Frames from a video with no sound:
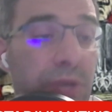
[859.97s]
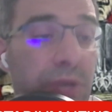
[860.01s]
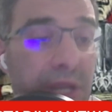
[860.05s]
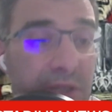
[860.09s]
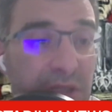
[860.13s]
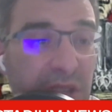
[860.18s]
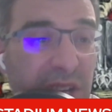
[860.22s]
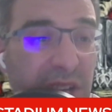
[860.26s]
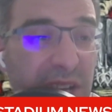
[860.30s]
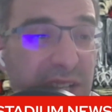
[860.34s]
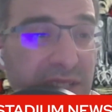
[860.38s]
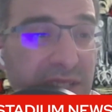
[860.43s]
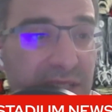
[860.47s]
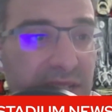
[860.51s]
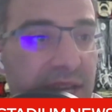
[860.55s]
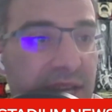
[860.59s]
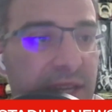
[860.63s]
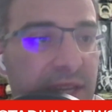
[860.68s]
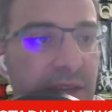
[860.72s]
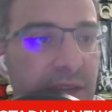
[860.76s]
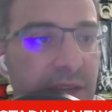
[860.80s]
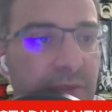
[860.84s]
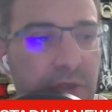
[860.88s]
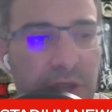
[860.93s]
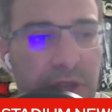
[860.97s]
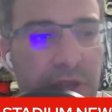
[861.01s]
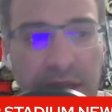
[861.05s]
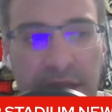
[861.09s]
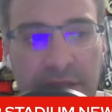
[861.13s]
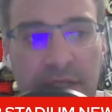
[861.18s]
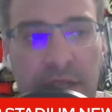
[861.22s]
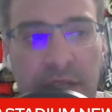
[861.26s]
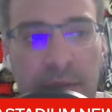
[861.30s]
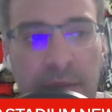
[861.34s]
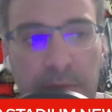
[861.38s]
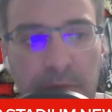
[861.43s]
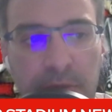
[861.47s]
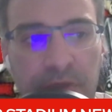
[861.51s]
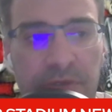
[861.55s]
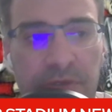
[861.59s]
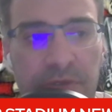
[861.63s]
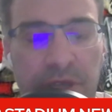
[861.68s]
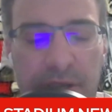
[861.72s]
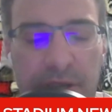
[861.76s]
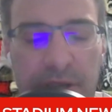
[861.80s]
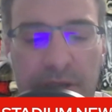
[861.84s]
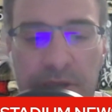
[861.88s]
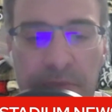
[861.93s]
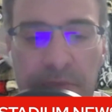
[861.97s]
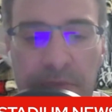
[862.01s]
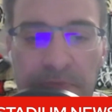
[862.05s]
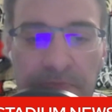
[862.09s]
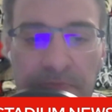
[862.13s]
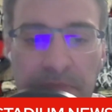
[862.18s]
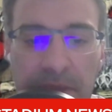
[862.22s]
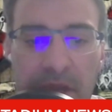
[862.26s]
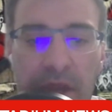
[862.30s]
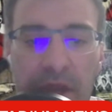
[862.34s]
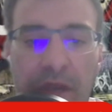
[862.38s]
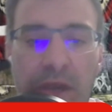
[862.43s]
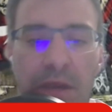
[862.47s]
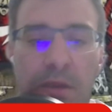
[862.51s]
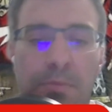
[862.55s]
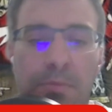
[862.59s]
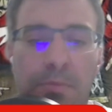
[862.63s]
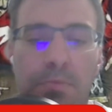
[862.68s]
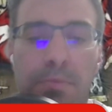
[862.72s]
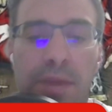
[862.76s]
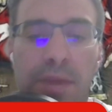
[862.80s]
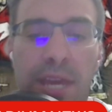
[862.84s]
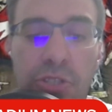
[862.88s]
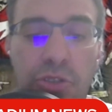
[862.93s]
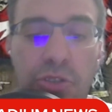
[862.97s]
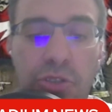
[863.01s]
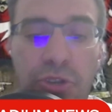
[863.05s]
at the Karaiskakis for the last couple of years. Major